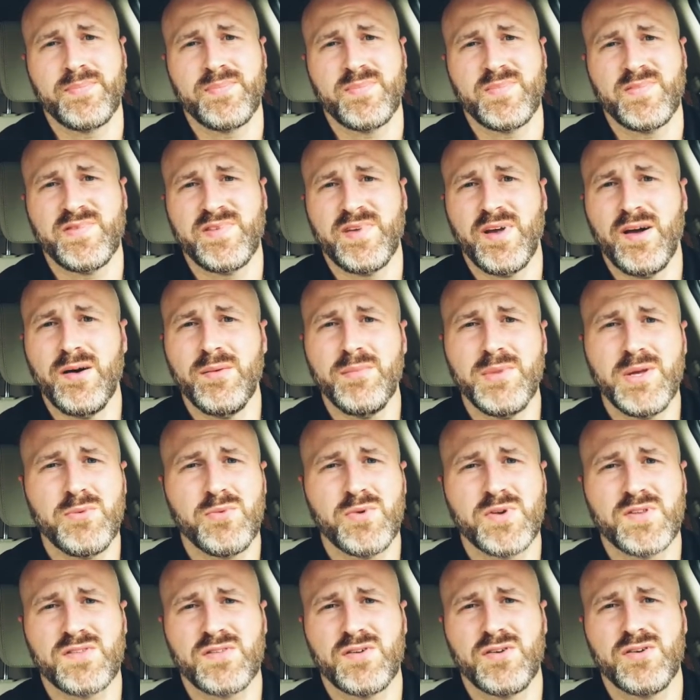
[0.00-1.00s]
Tell me
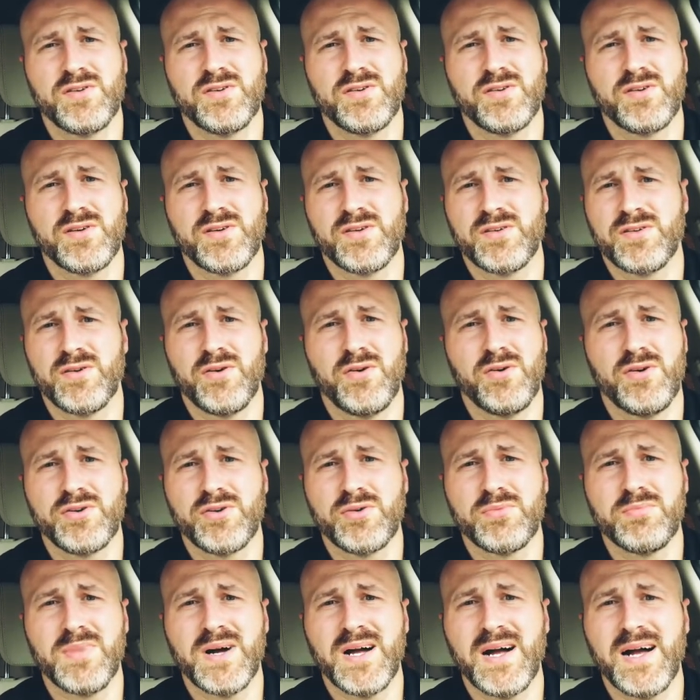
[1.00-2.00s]
what's on your
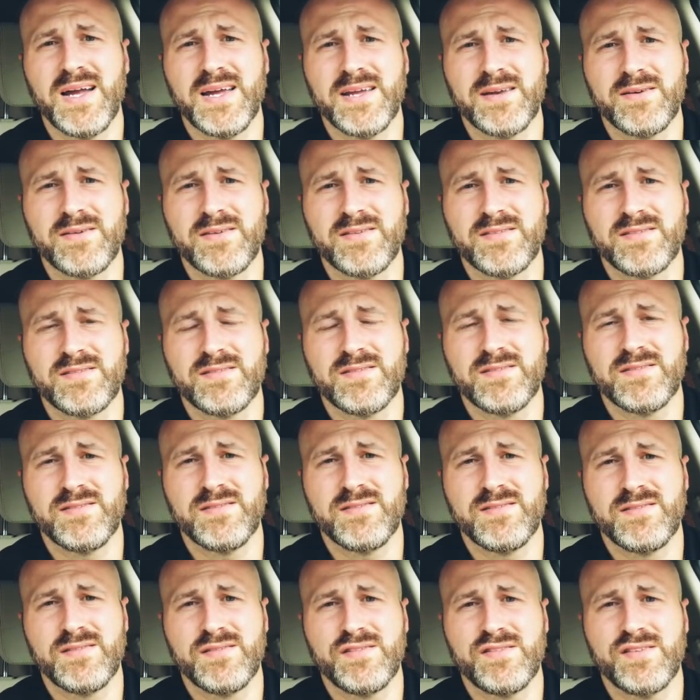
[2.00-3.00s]
mind.
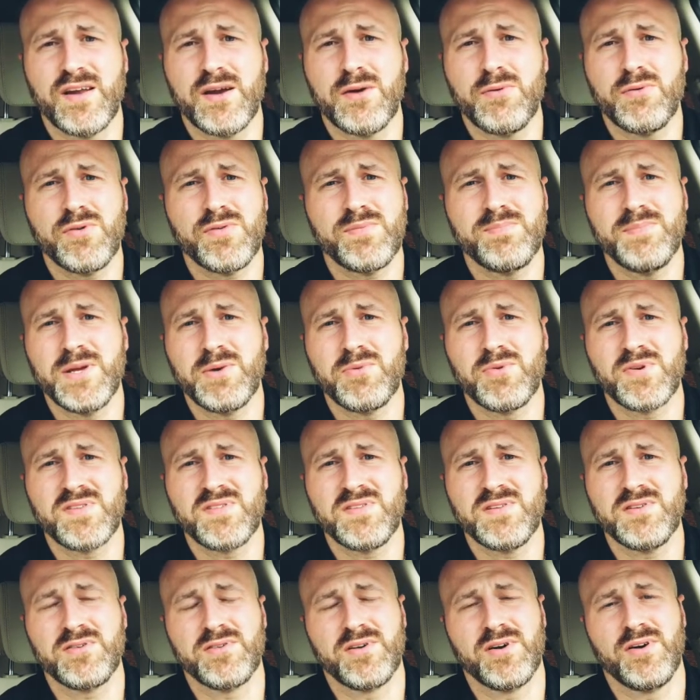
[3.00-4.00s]
Share with me
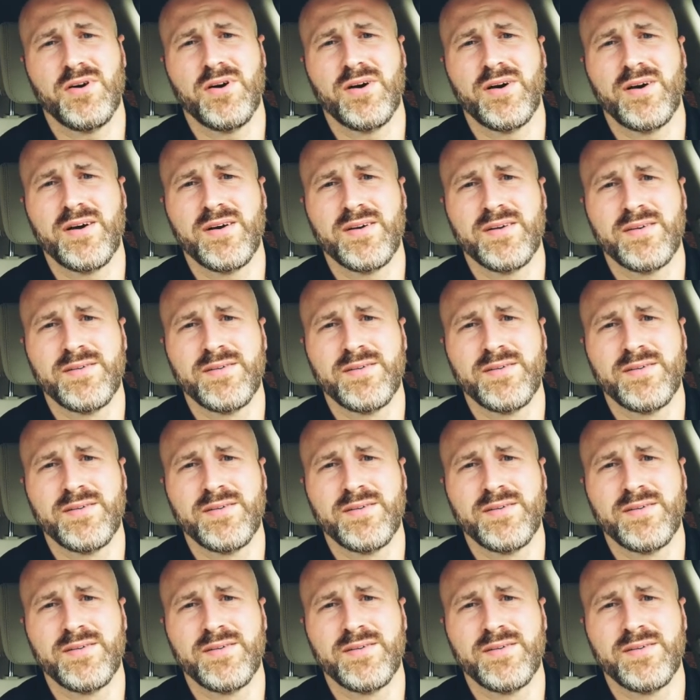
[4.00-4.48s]
what's in your heart."